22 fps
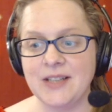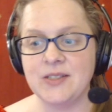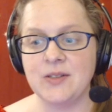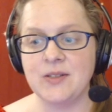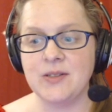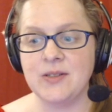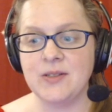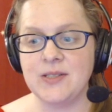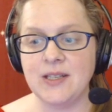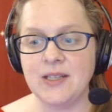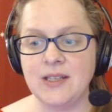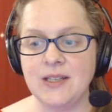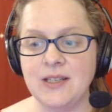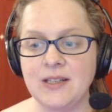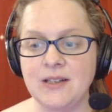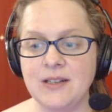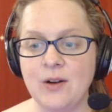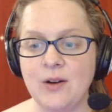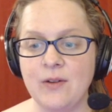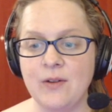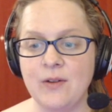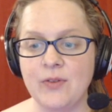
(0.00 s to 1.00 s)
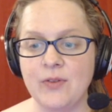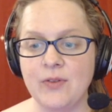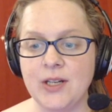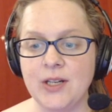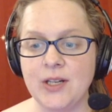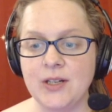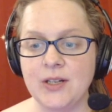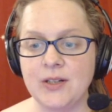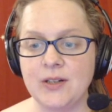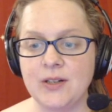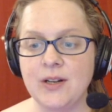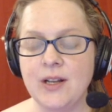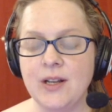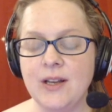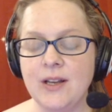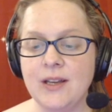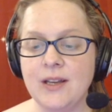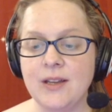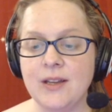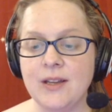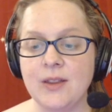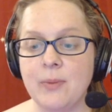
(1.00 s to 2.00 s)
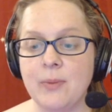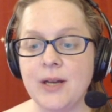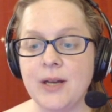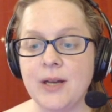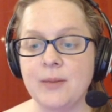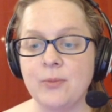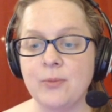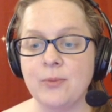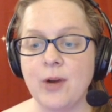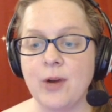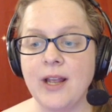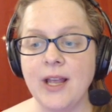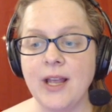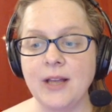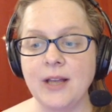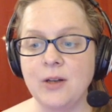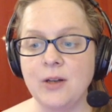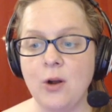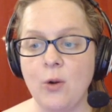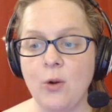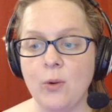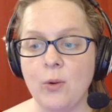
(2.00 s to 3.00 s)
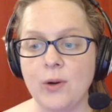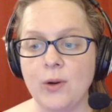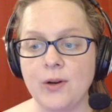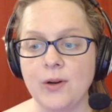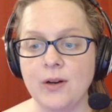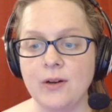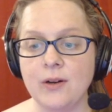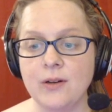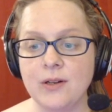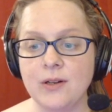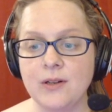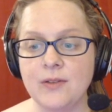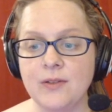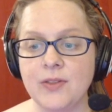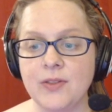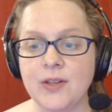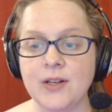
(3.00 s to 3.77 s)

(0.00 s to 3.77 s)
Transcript: As you see over here in the bottom right hand corner,